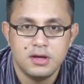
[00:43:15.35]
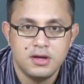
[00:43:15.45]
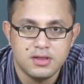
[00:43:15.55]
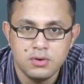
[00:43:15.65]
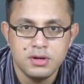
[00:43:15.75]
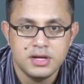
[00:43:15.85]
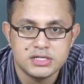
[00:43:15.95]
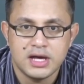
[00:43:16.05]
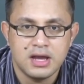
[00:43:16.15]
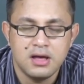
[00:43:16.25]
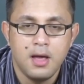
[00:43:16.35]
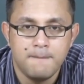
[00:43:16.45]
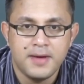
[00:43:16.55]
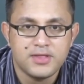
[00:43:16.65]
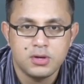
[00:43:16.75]
his own entire
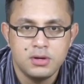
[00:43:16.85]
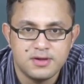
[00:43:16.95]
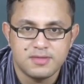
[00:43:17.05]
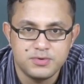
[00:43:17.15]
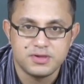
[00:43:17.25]
masculinist